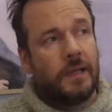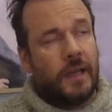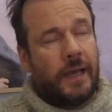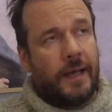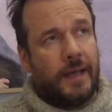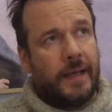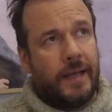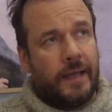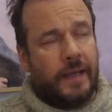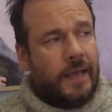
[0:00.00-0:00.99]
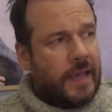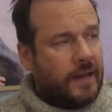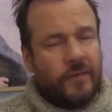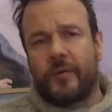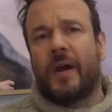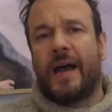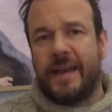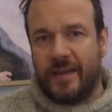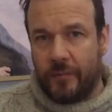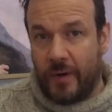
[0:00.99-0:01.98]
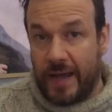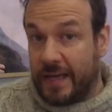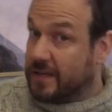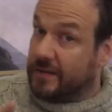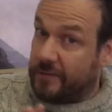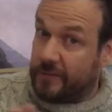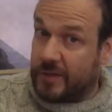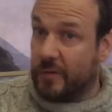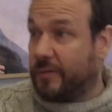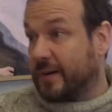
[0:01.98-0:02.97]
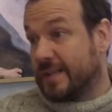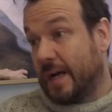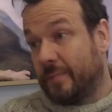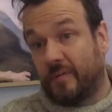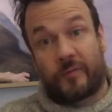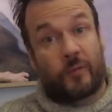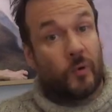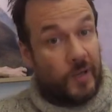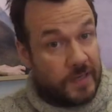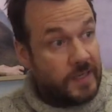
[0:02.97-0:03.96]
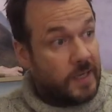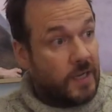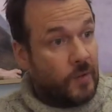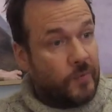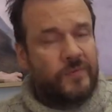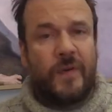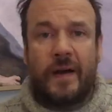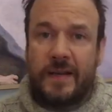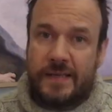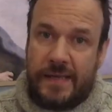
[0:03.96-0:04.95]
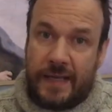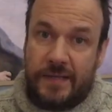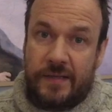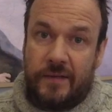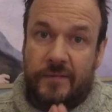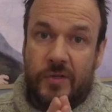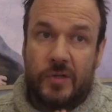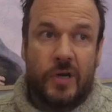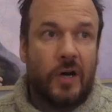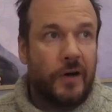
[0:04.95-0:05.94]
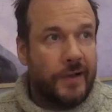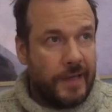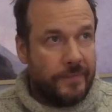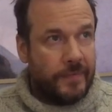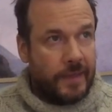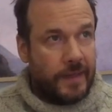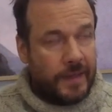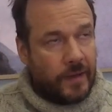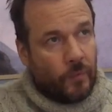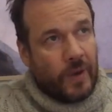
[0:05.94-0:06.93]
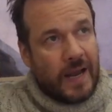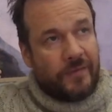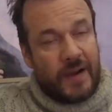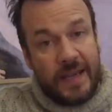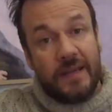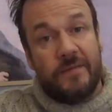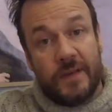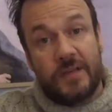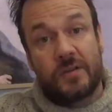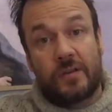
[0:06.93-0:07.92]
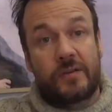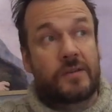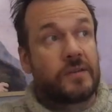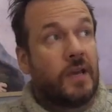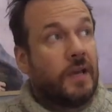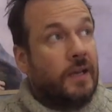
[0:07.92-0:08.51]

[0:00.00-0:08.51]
In a variety of ways. And so, for example, Freud was very sensitive to how, whenever individuals